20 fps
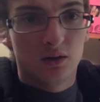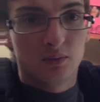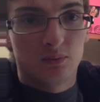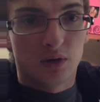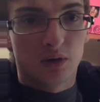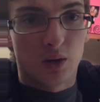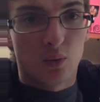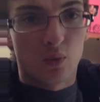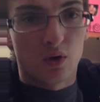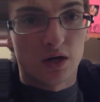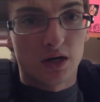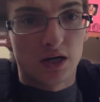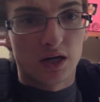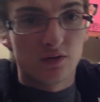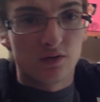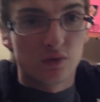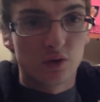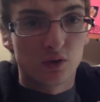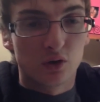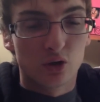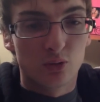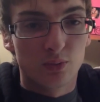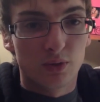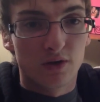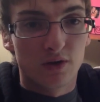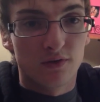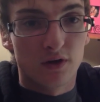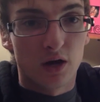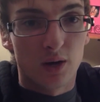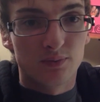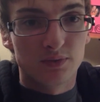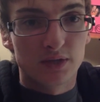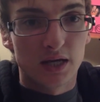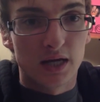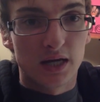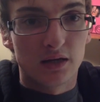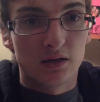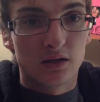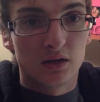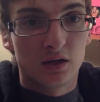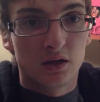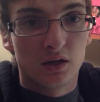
but I wanted to give you a little bit of an update.